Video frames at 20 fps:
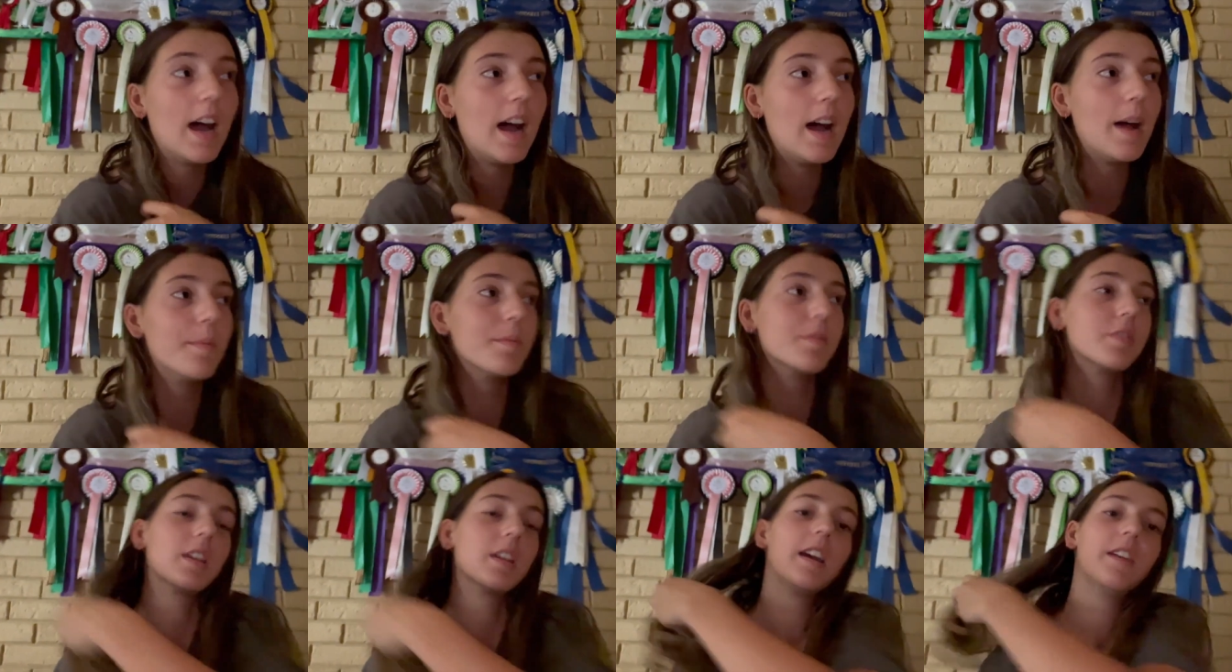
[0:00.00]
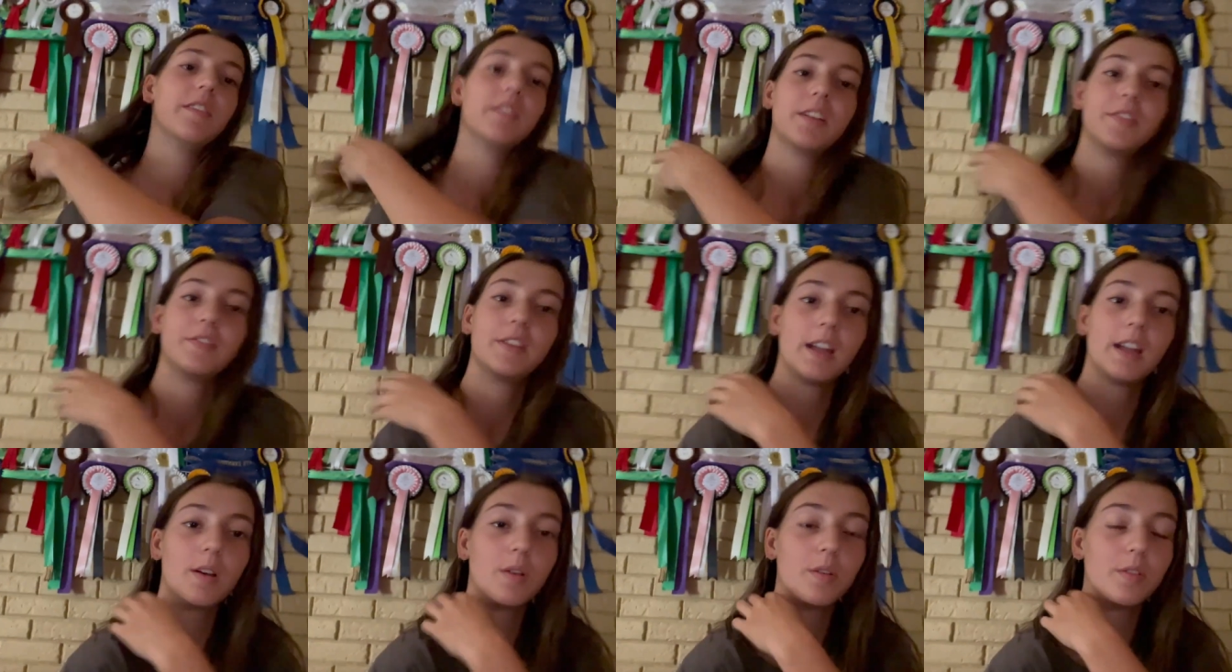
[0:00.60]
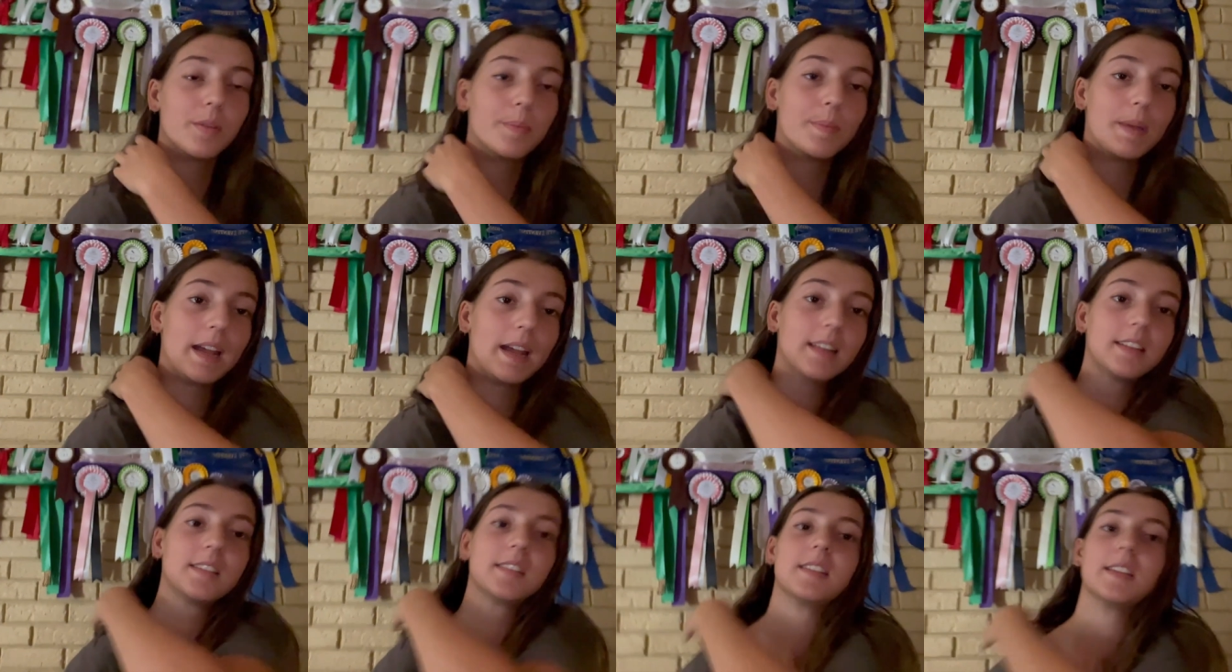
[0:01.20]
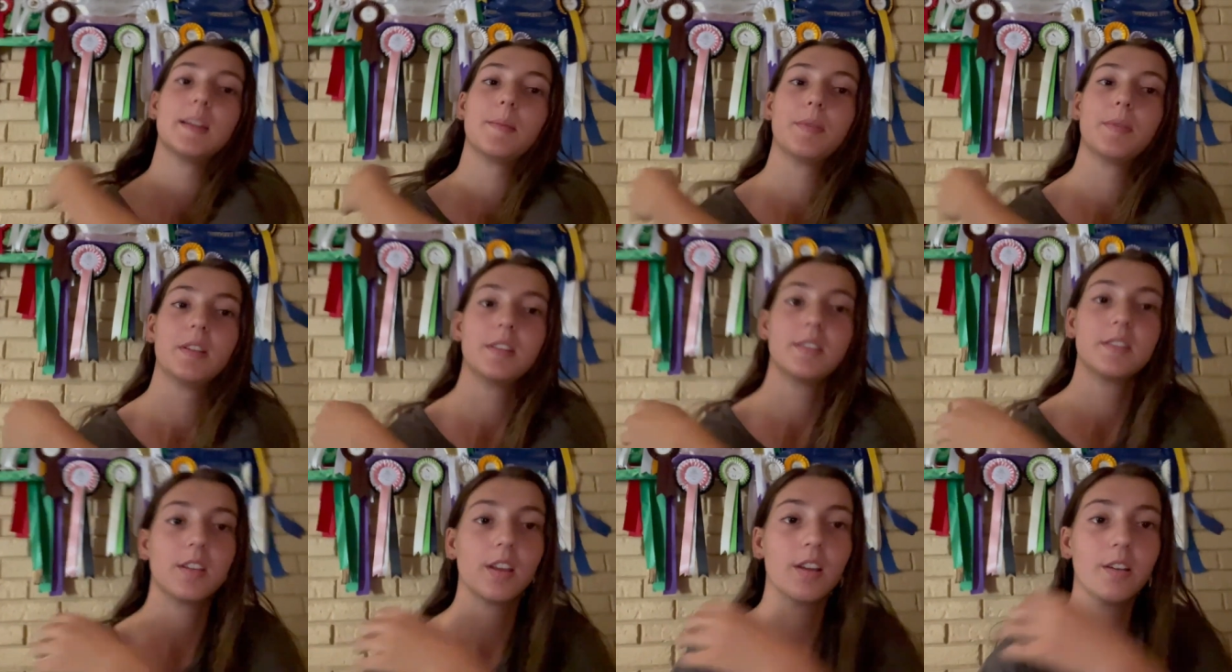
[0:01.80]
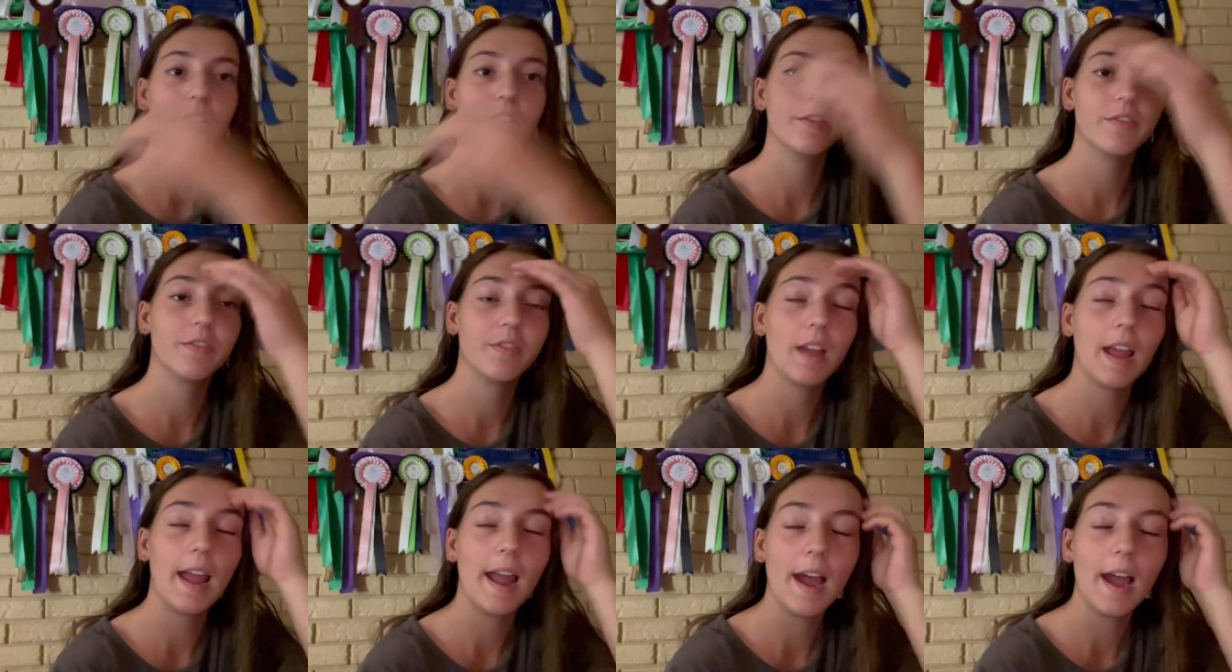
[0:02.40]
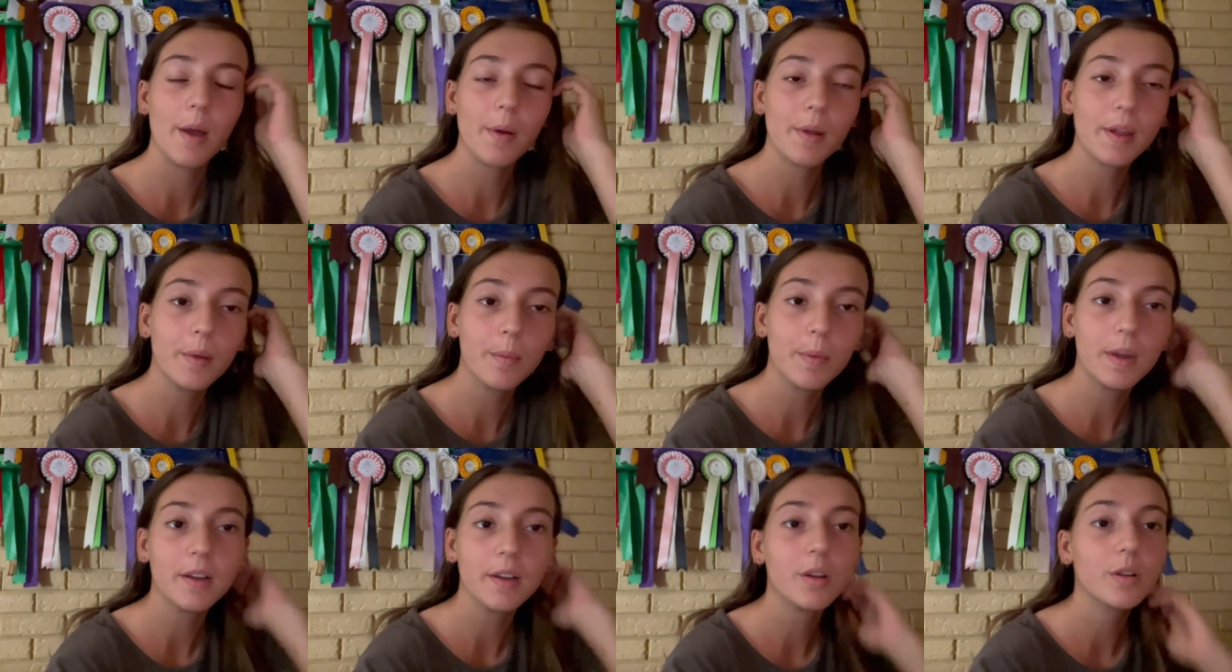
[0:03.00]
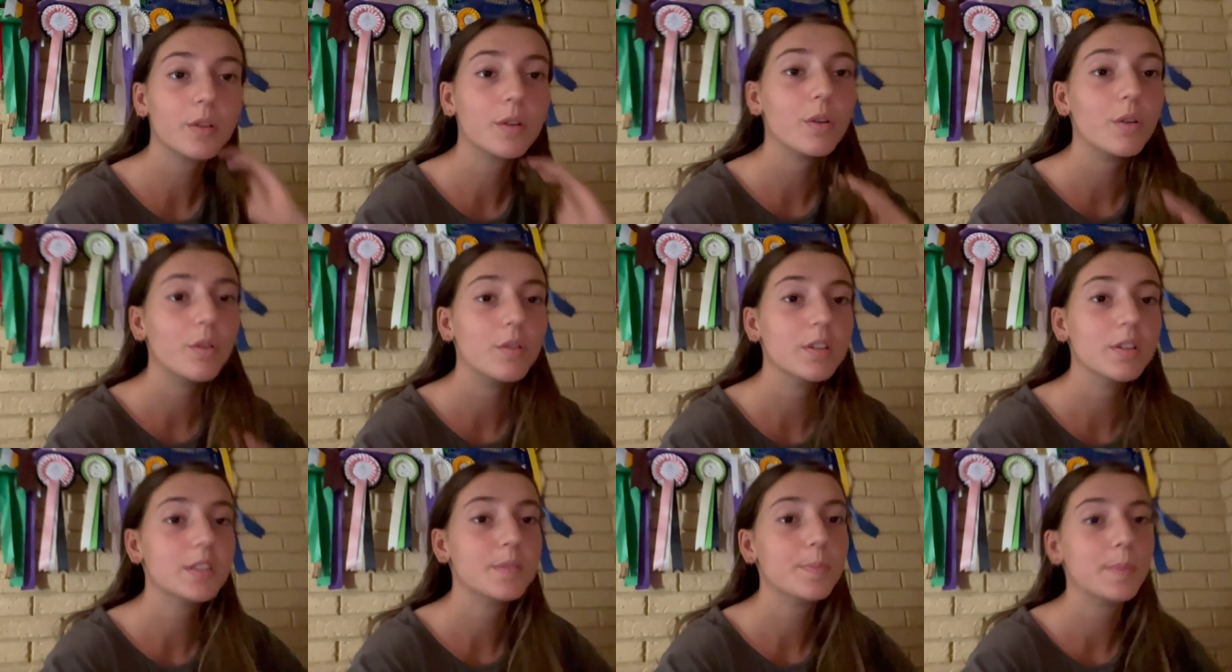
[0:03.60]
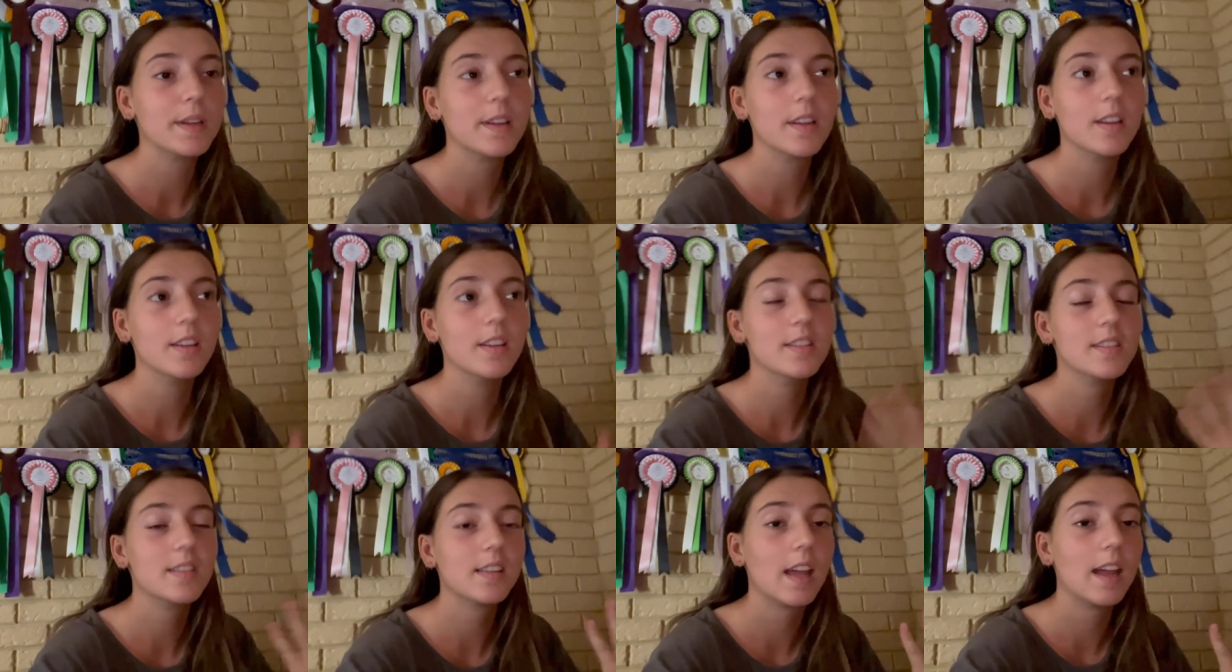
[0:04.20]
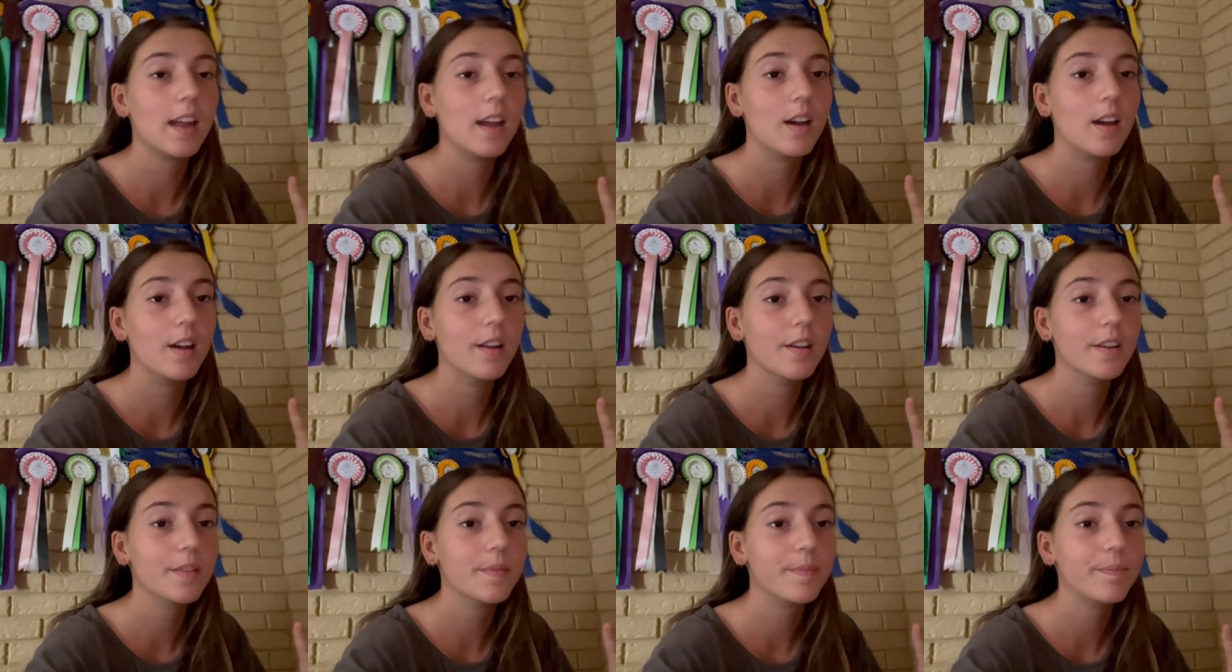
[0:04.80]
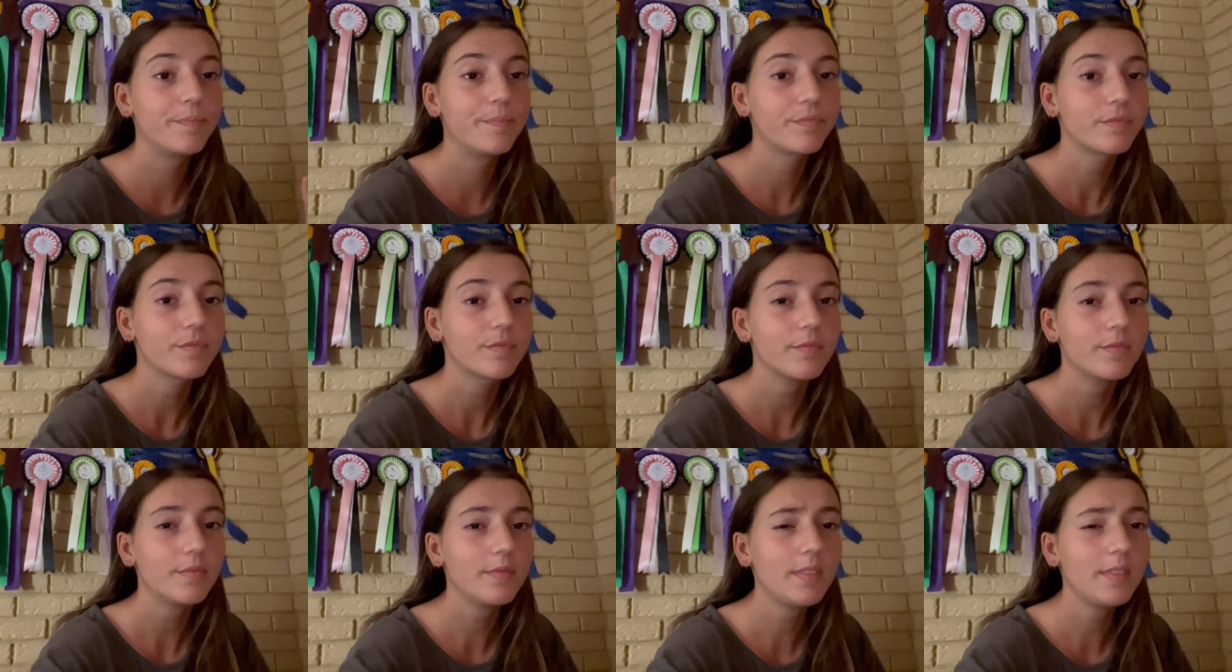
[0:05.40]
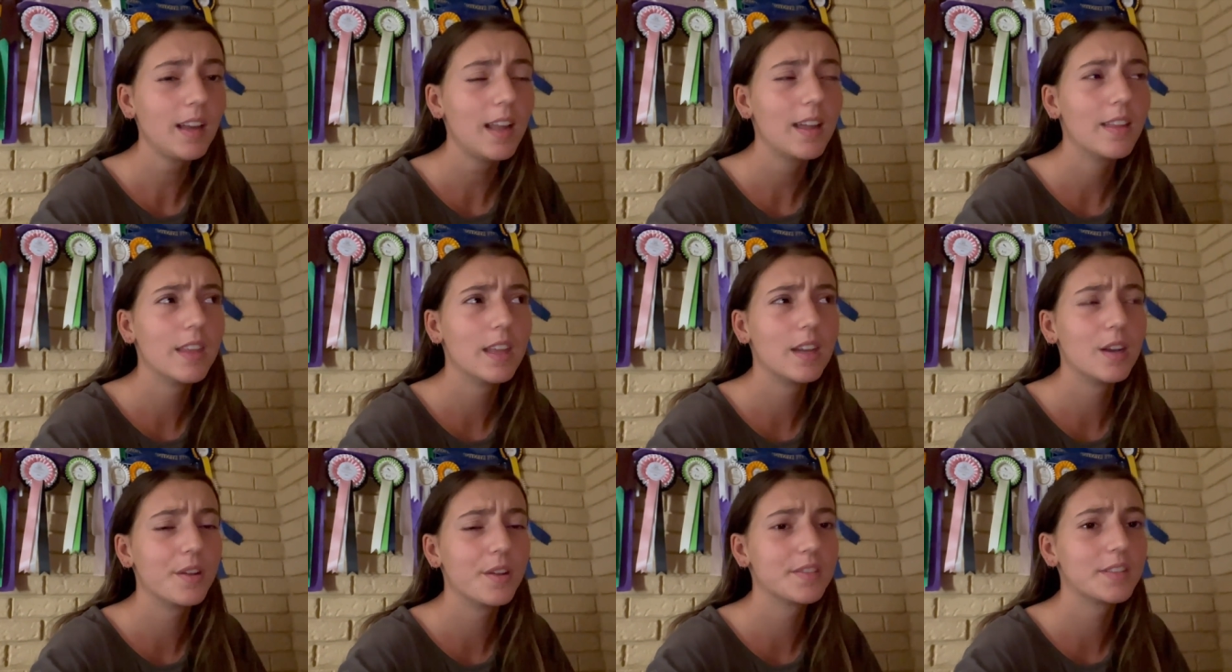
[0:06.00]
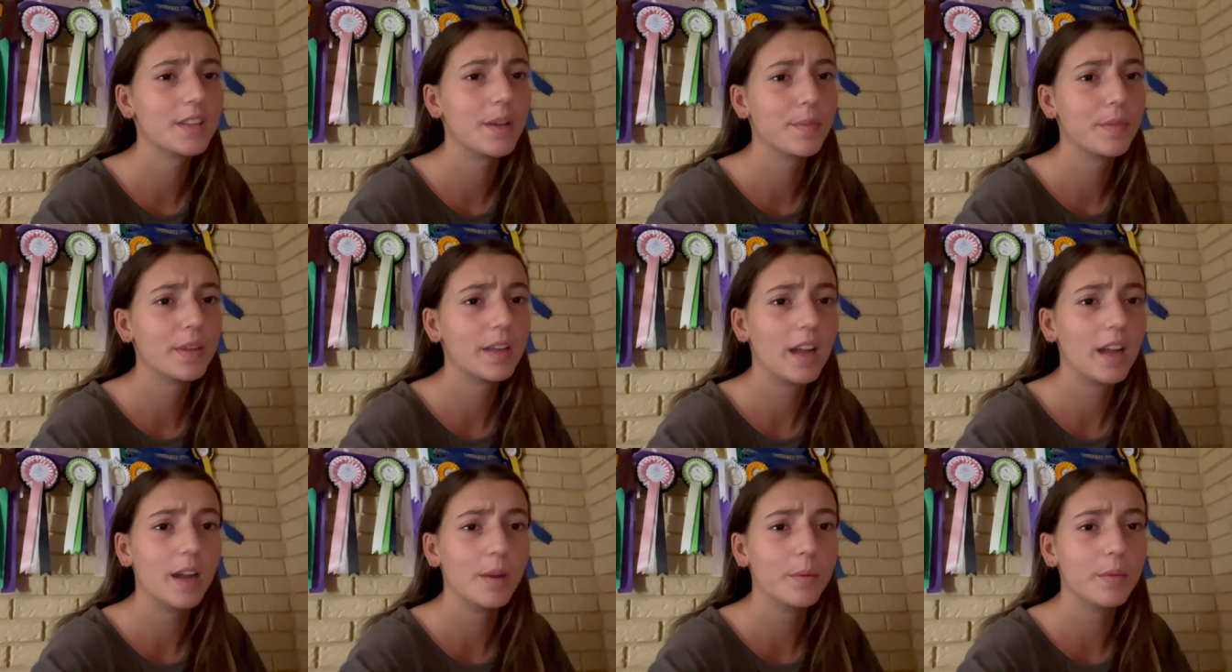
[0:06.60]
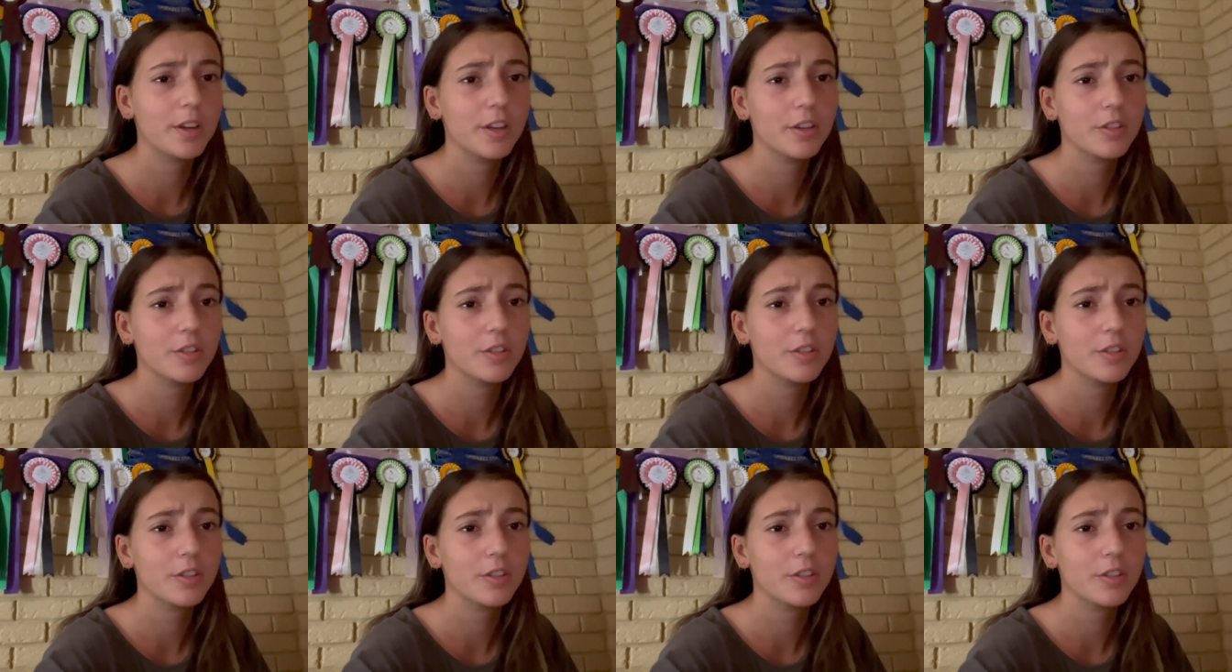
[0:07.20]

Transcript: Um, so I've left out all the bad snippets of how it went on course because they aren't they're not something I want to